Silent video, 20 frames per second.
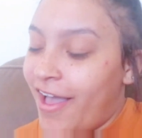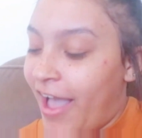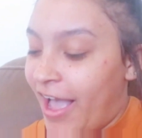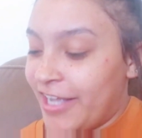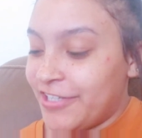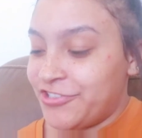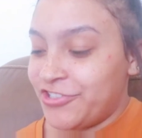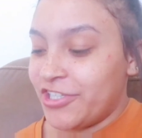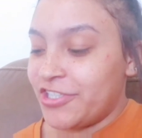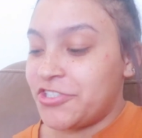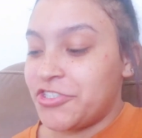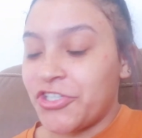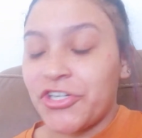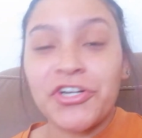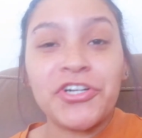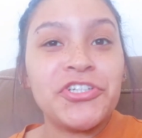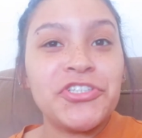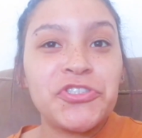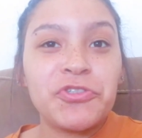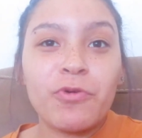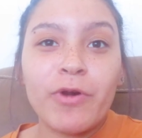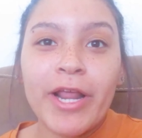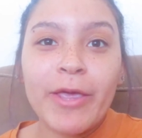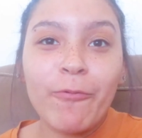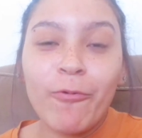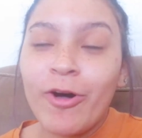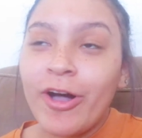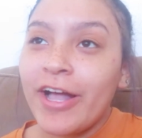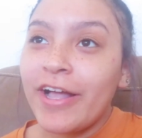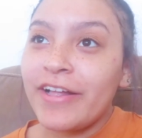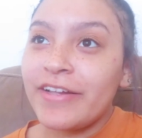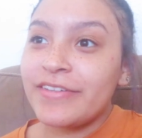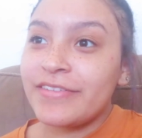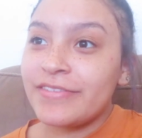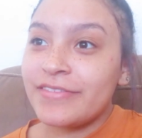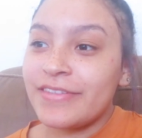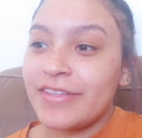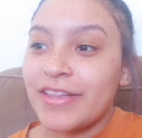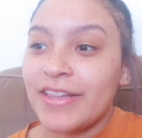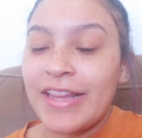I just turned
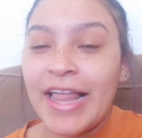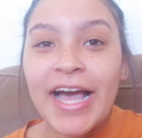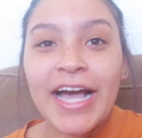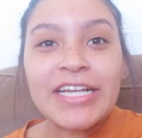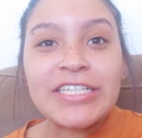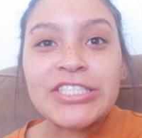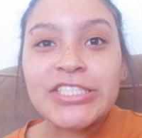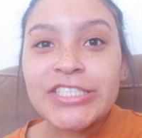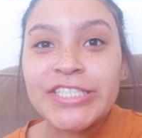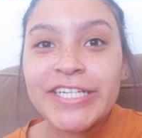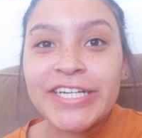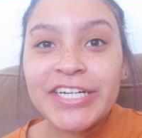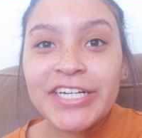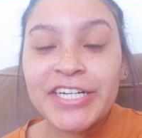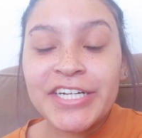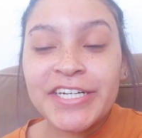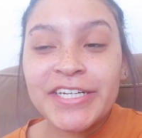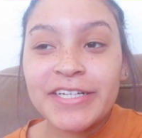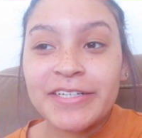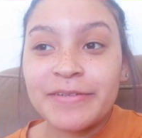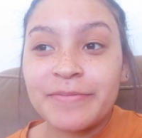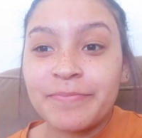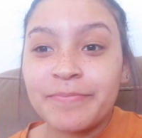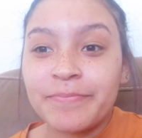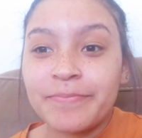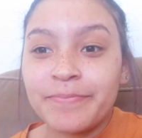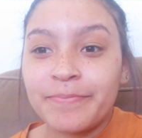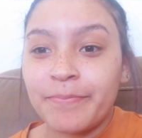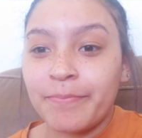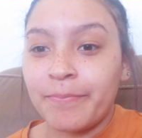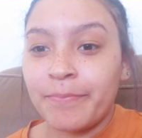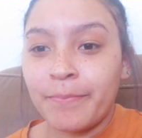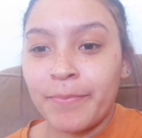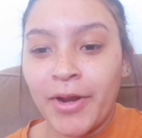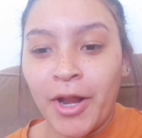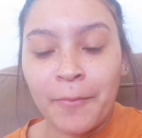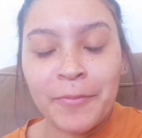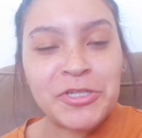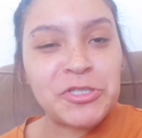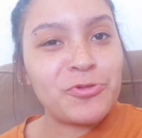21 last year,
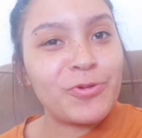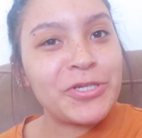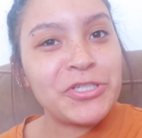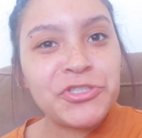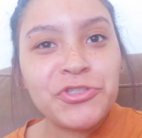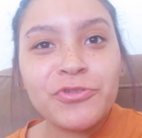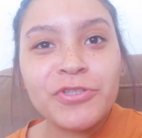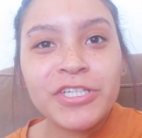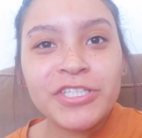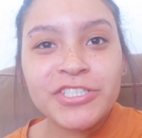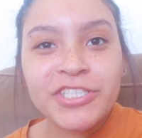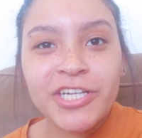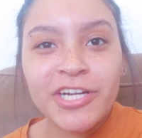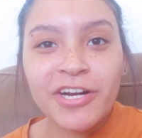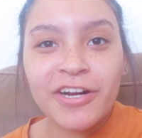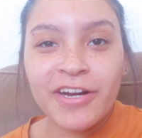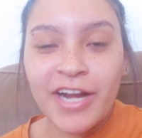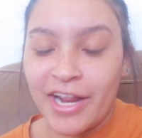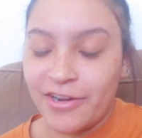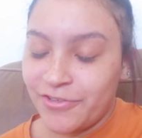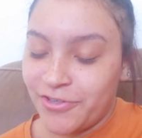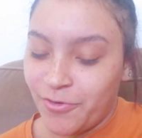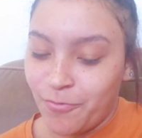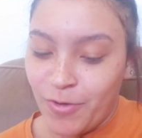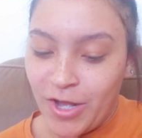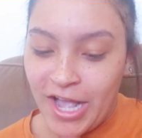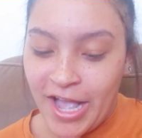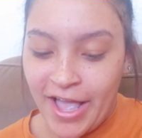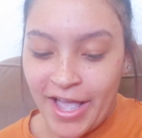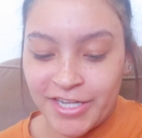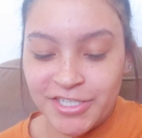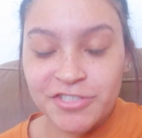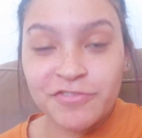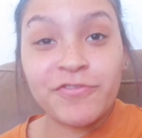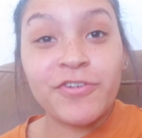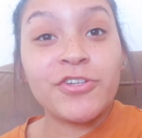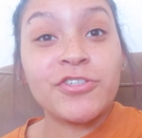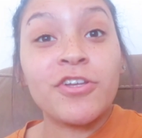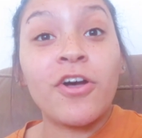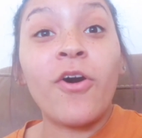but I'll be 22 this year, and I don't know why, I
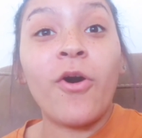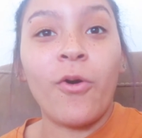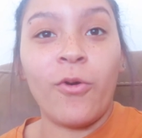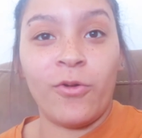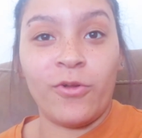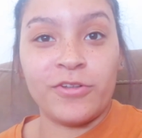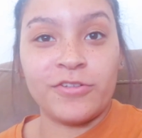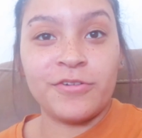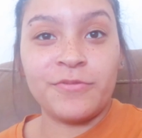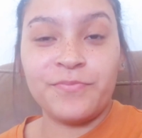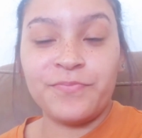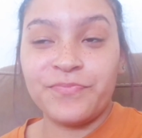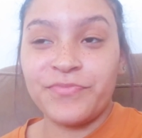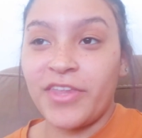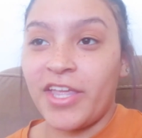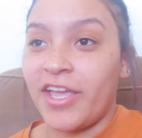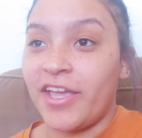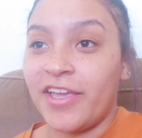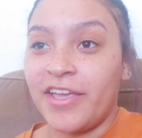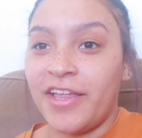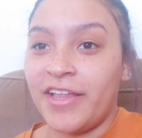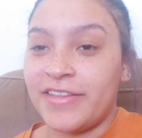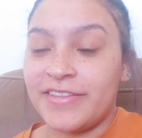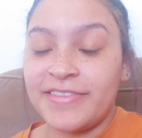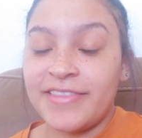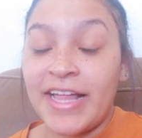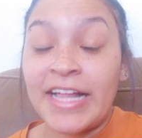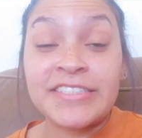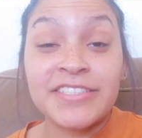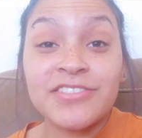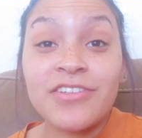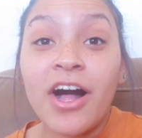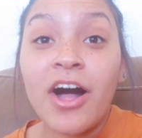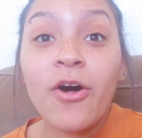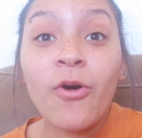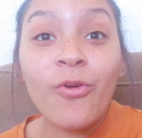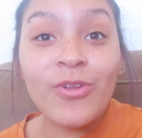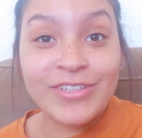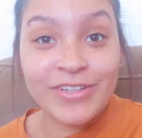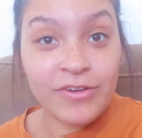just feel so old. That's
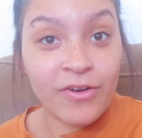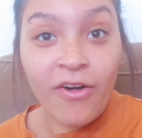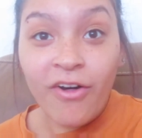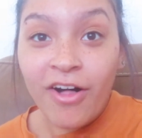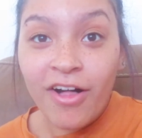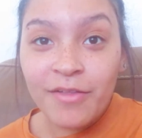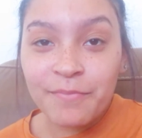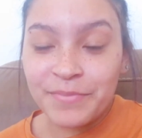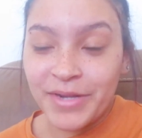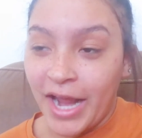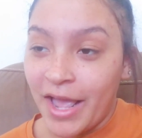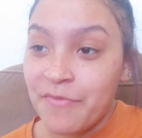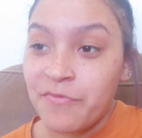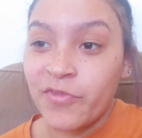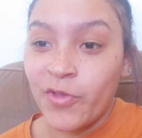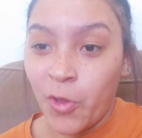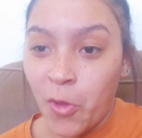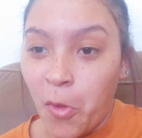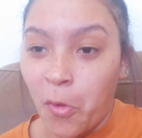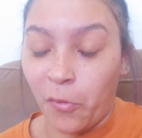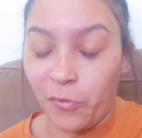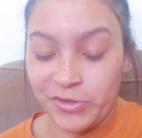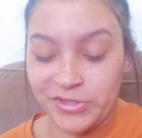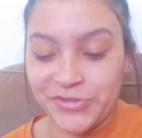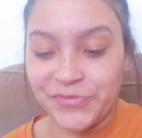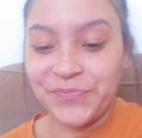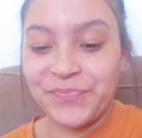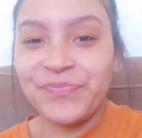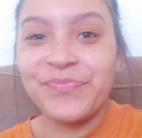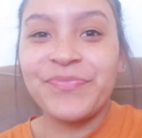not old at all, but I feel old.